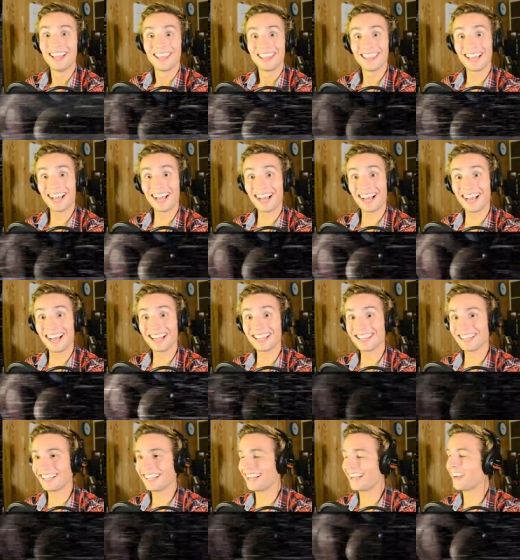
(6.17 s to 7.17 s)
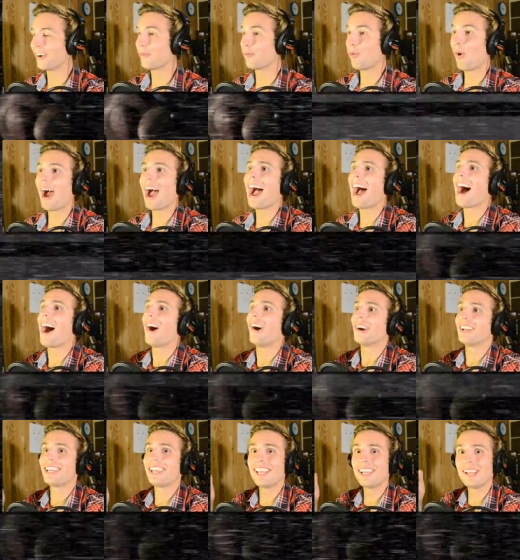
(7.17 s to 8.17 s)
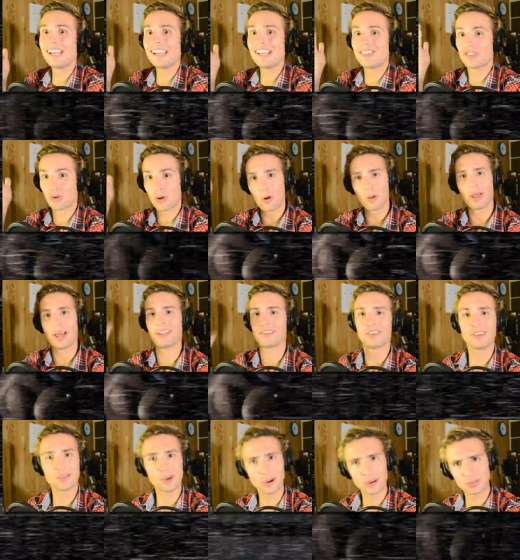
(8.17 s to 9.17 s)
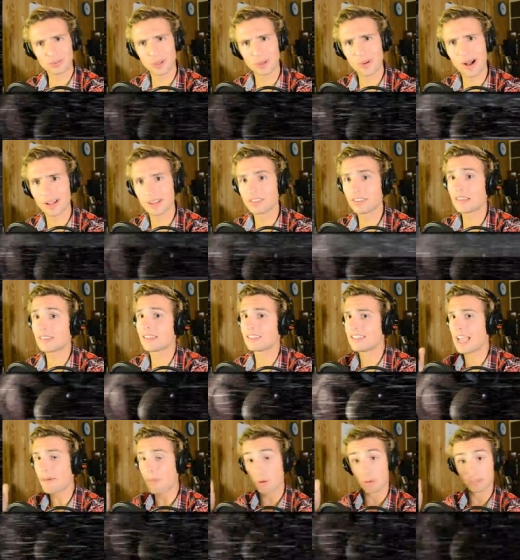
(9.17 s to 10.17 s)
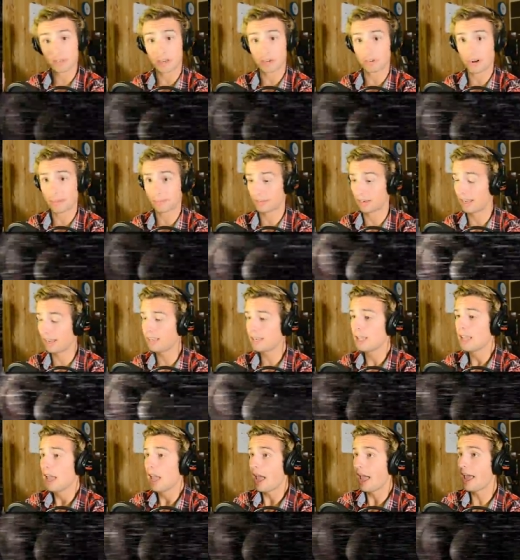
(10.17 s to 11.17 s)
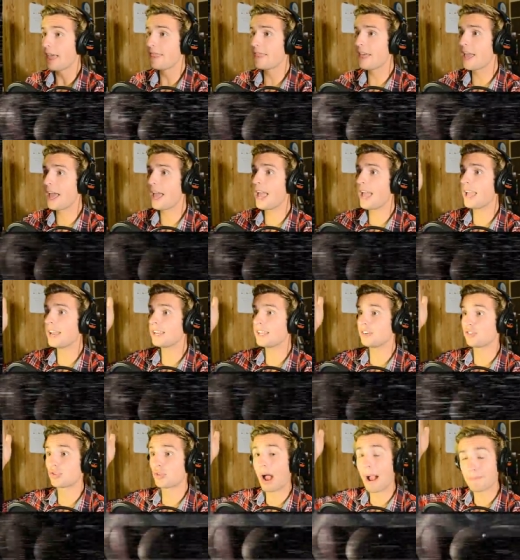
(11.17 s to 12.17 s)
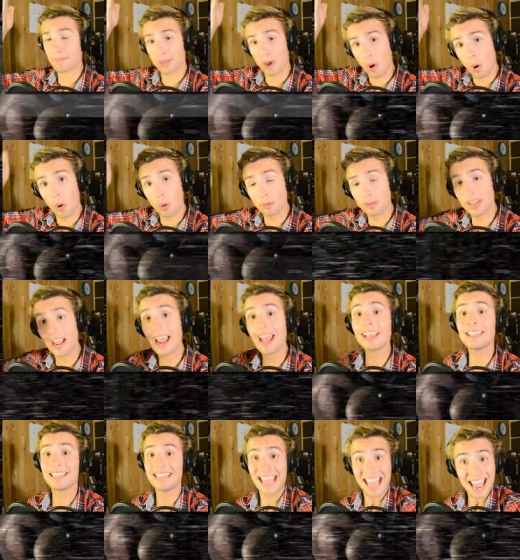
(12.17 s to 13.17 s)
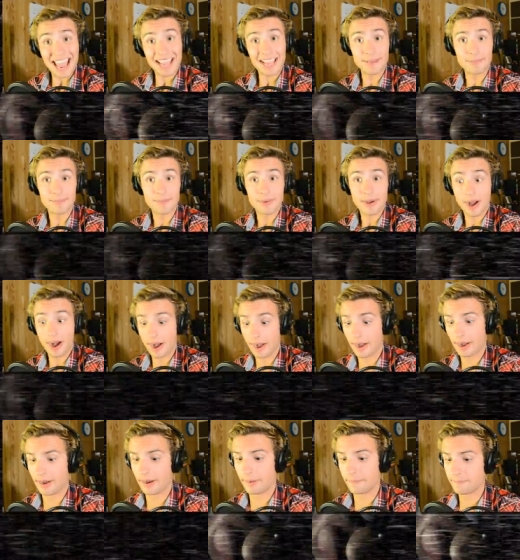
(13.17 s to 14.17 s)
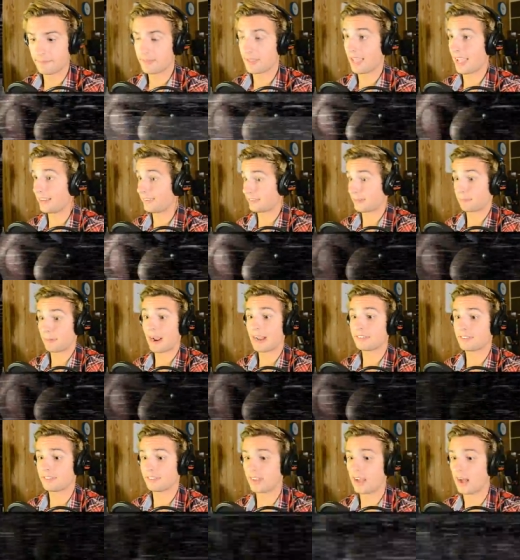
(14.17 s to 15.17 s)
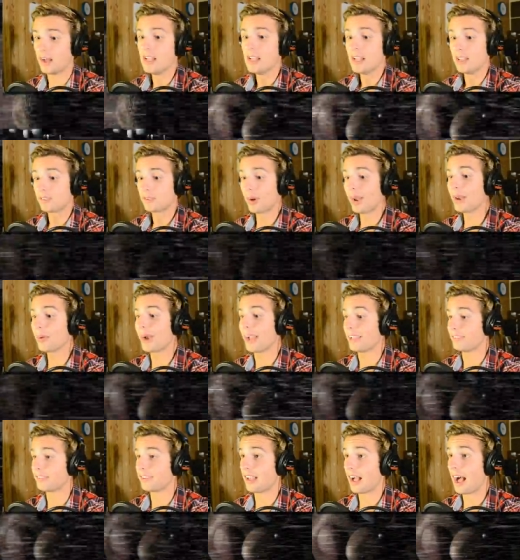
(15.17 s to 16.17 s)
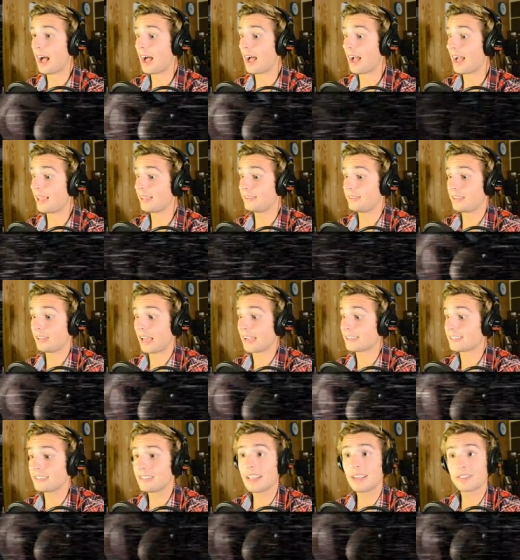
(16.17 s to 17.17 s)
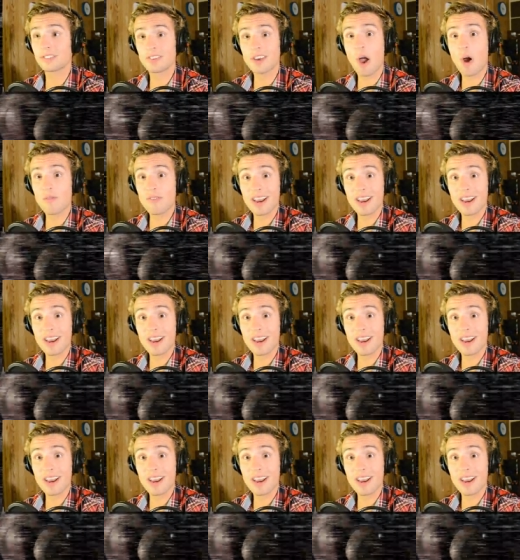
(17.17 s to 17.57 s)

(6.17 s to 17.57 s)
the, the, wow, he trolled us. He trolled us really well. He said the demo was going to drop tonight, and then he dropped the whole dang game, um, and surprised us all. So anyways, uh, like, there's no